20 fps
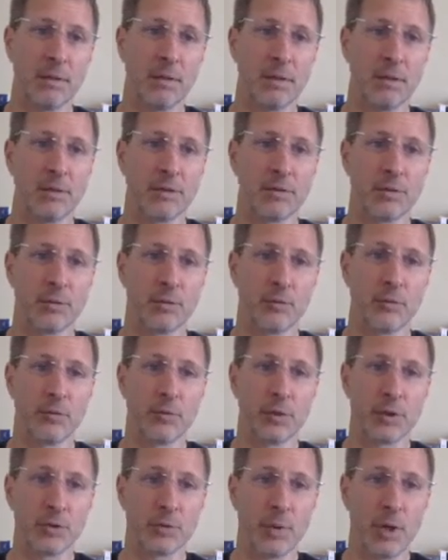So if we
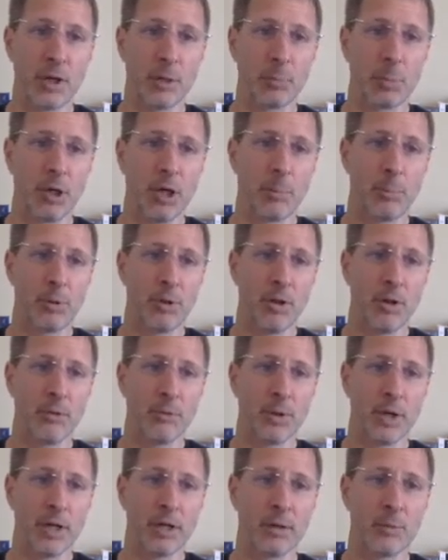try to pop another
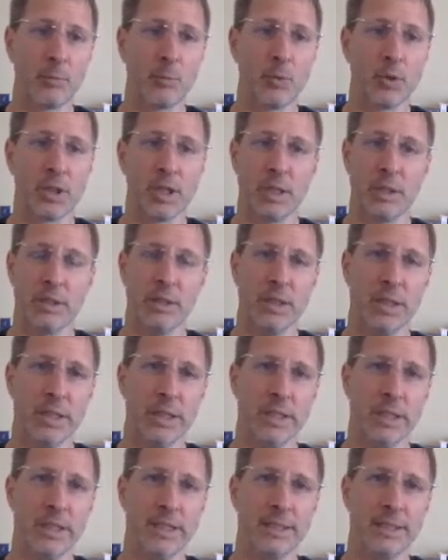item, we get none.